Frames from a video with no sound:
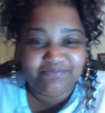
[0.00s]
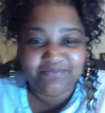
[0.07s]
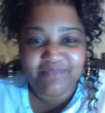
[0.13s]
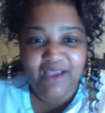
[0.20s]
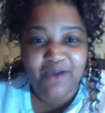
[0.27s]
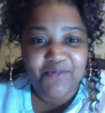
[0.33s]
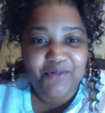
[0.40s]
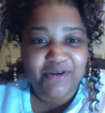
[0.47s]

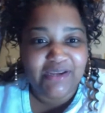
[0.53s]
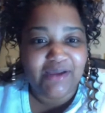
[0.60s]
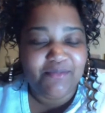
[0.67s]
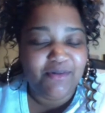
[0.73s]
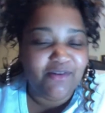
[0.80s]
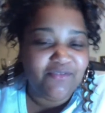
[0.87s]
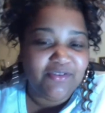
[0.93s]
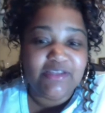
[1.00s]
want to
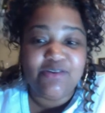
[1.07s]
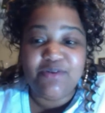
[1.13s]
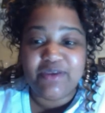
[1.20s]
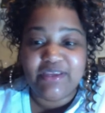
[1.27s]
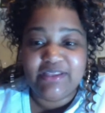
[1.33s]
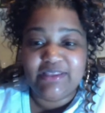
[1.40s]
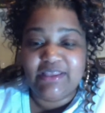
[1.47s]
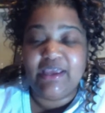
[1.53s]
come on really
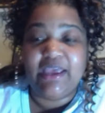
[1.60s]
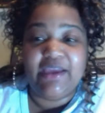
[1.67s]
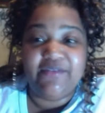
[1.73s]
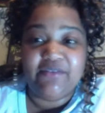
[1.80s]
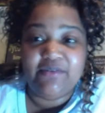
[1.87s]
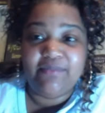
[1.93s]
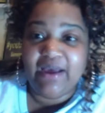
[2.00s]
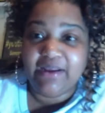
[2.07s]
quick and thank
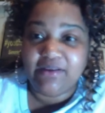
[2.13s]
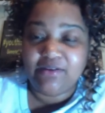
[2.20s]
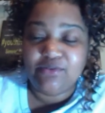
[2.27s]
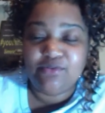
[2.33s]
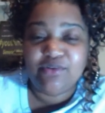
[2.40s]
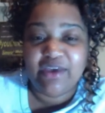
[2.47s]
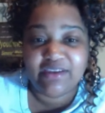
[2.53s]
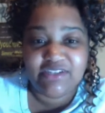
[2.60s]
everybody
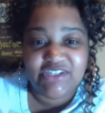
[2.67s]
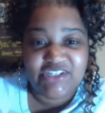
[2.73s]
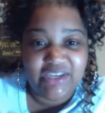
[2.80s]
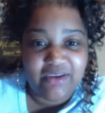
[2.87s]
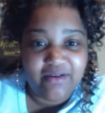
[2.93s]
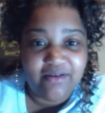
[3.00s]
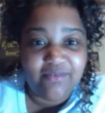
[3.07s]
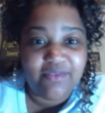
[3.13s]
who has
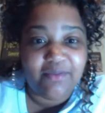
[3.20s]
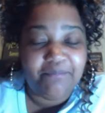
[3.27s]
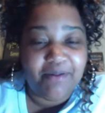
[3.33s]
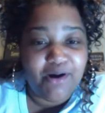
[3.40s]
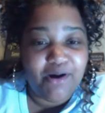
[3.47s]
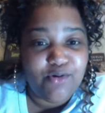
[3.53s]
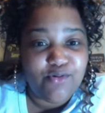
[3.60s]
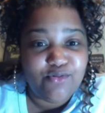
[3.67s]
shared the
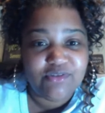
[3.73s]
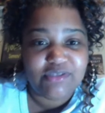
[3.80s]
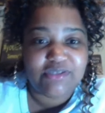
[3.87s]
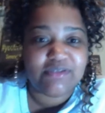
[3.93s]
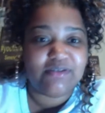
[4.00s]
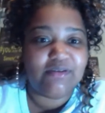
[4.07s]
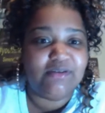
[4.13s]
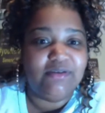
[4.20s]

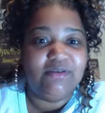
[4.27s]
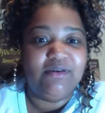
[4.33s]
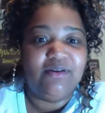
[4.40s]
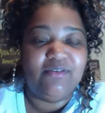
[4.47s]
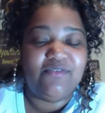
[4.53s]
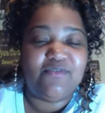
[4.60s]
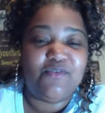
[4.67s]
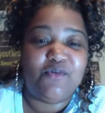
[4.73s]
post
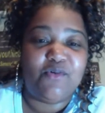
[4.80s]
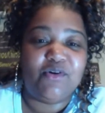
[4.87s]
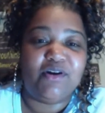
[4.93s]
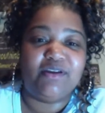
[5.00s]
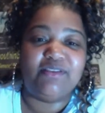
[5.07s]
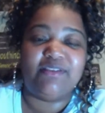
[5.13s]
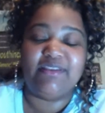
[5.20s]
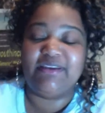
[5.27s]

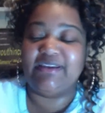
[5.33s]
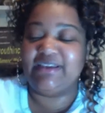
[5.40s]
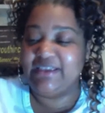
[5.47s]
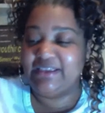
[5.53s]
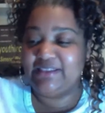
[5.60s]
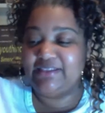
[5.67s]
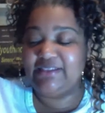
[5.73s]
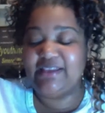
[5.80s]
for the
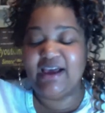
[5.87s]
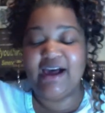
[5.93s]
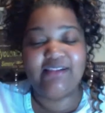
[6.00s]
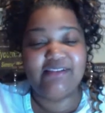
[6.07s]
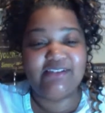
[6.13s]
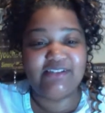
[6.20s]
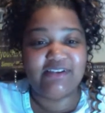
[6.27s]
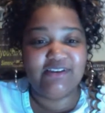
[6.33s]

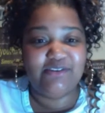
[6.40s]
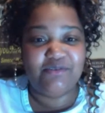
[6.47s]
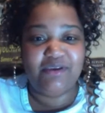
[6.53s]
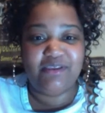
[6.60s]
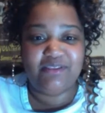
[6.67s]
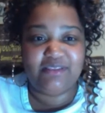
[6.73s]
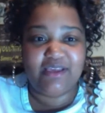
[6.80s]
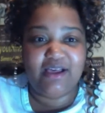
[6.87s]
anthology, new
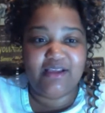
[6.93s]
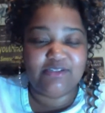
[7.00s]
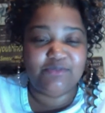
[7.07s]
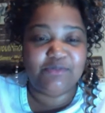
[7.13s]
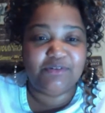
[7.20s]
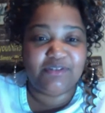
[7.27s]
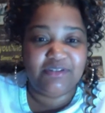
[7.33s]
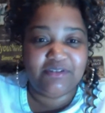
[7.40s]
anthology
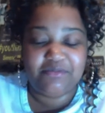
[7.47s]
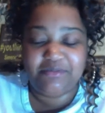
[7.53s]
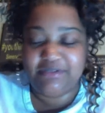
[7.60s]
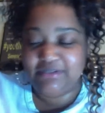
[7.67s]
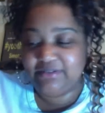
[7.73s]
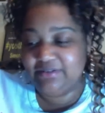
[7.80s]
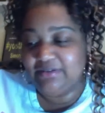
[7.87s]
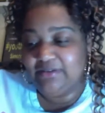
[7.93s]
we're
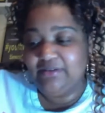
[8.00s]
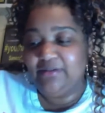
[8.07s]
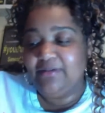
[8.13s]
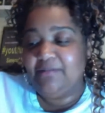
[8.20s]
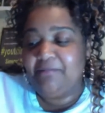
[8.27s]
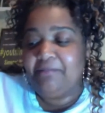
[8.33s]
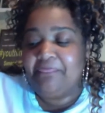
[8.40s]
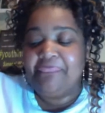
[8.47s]
doing.
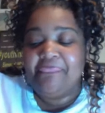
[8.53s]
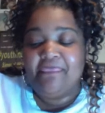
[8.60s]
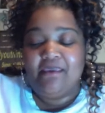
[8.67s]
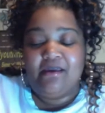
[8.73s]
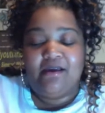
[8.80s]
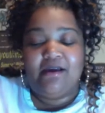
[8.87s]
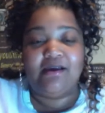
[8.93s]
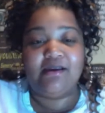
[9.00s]

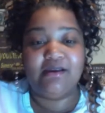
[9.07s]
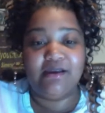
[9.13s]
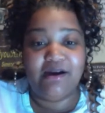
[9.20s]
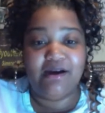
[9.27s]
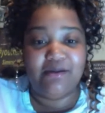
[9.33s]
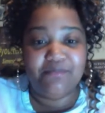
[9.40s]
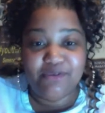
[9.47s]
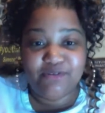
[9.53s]

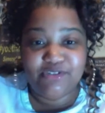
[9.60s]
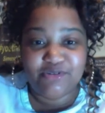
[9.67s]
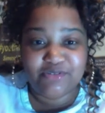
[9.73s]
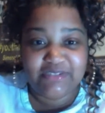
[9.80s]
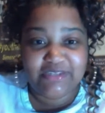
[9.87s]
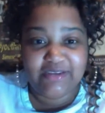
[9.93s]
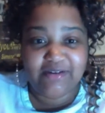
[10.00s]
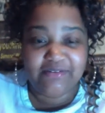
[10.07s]
Mute
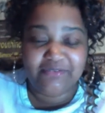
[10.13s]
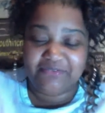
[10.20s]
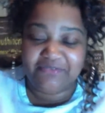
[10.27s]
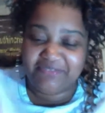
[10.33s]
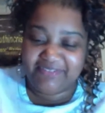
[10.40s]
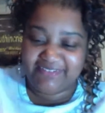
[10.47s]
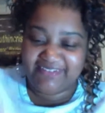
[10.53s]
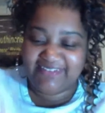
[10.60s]

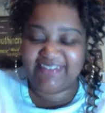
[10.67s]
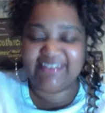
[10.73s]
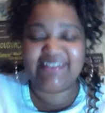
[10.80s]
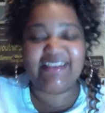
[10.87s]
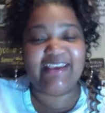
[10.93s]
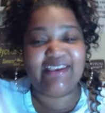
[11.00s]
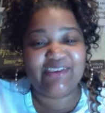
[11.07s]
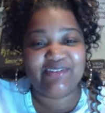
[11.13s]
Yourself.
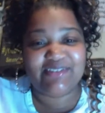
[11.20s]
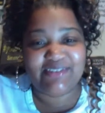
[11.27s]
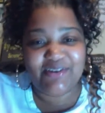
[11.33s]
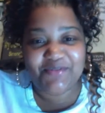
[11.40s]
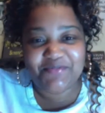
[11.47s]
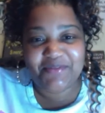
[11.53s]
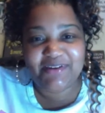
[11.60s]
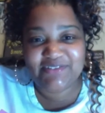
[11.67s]
Thank you
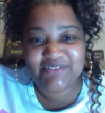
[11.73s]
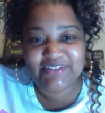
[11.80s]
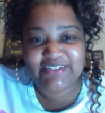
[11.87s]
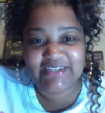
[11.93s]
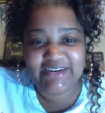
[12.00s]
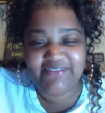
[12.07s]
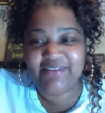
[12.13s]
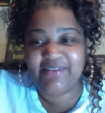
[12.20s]
so much for
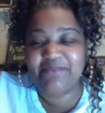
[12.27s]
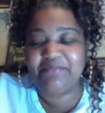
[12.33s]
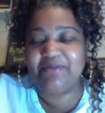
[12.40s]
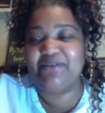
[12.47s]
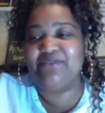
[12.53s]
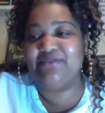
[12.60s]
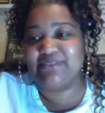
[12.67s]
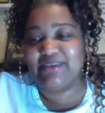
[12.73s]
sharing the
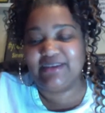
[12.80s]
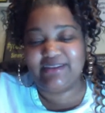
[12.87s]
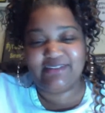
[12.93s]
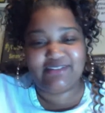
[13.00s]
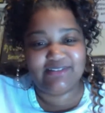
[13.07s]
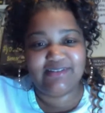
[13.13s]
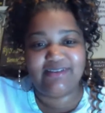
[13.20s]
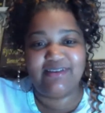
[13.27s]
post. Thank you
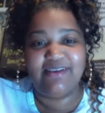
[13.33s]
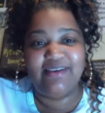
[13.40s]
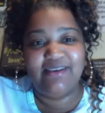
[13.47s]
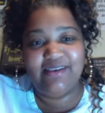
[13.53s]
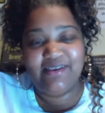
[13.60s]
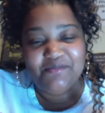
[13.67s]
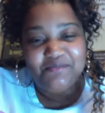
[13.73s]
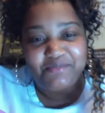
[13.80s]
to the
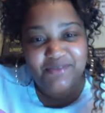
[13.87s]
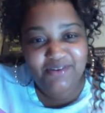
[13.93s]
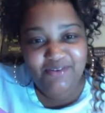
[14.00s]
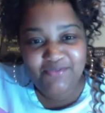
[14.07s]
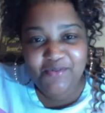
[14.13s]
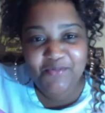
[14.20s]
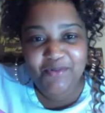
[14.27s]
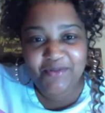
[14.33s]

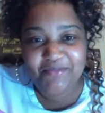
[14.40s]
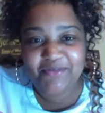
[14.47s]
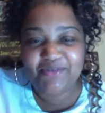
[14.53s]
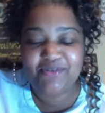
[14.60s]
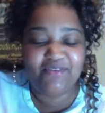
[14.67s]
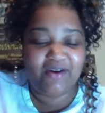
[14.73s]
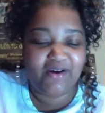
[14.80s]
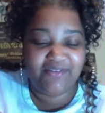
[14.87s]
beautiful women
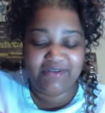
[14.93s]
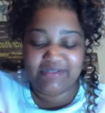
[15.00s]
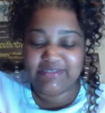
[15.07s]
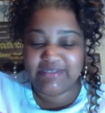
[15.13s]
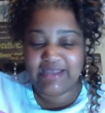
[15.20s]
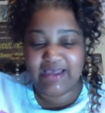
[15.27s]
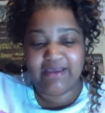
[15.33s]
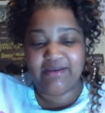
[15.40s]
who've already
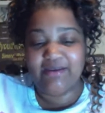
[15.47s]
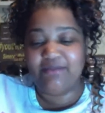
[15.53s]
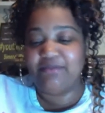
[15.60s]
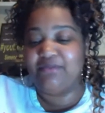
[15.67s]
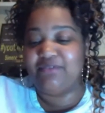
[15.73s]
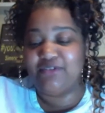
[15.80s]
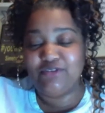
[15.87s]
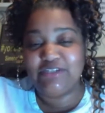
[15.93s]
signed up.
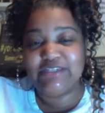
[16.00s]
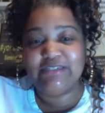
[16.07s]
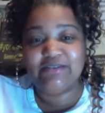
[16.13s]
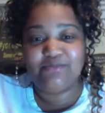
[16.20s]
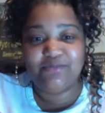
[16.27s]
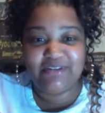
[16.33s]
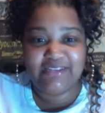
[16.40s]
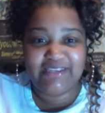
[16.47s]
If you
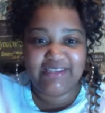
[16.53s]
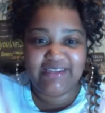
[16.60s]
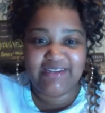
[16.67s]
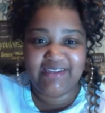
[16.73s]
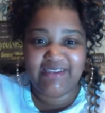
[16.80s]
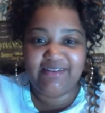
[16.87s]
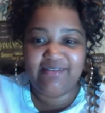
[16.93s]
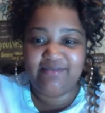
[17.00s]
still want to get
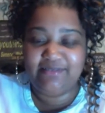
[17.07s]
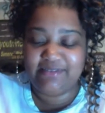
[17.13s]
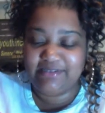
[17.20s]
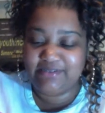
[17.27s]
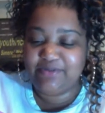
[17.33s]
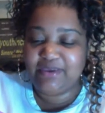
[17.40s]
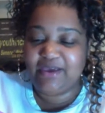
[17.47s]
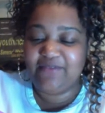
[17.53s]
in on
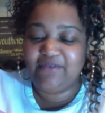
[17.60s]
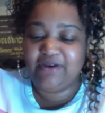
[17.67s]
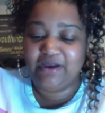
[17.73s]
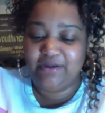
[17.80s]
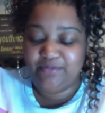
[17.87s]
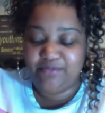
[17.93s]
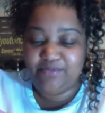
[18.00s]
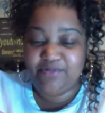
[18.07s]
this, we have a
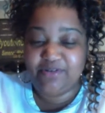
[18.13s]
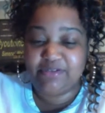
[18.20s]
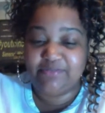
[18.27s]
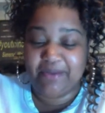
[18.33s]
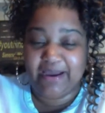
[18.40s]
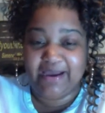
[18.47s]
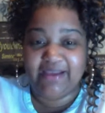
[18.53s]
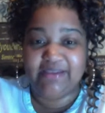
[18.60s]
couple more
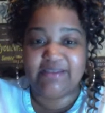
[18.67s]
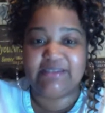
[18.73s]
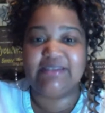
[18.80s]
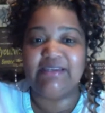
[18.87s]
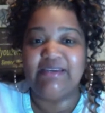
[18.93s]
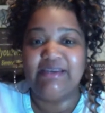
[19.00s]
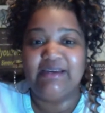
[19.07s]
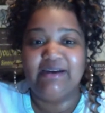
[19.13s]

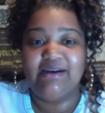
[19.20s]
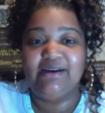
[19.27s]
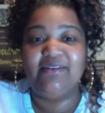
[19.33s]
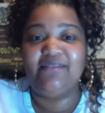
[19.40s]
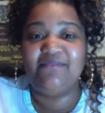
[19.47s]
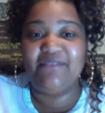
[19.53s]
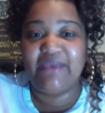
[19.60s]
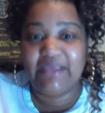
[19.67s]
spots
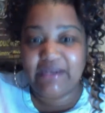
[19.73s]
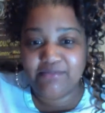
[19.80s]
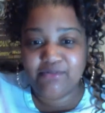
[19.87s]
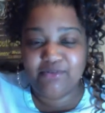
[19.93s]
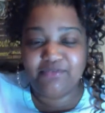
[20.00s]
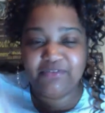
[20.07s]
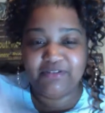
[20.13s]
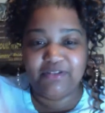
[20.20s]

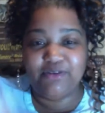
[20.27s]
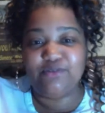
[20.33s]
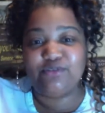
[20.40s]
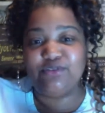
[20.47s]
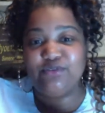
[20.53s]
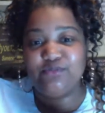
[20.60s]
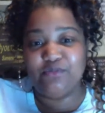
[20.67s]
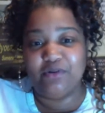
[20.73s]
available for those
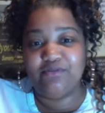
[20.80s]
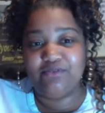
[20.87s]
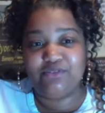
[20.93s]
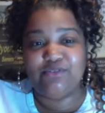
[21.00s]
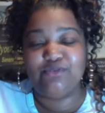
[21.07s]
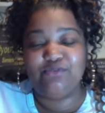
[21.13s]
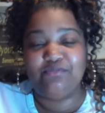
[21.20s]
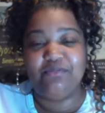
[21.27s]
who want
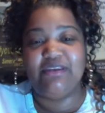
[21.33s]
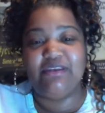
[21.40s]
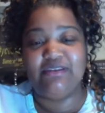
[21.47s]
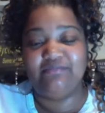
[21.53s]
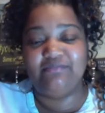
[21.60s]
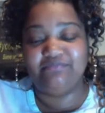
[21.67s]
to be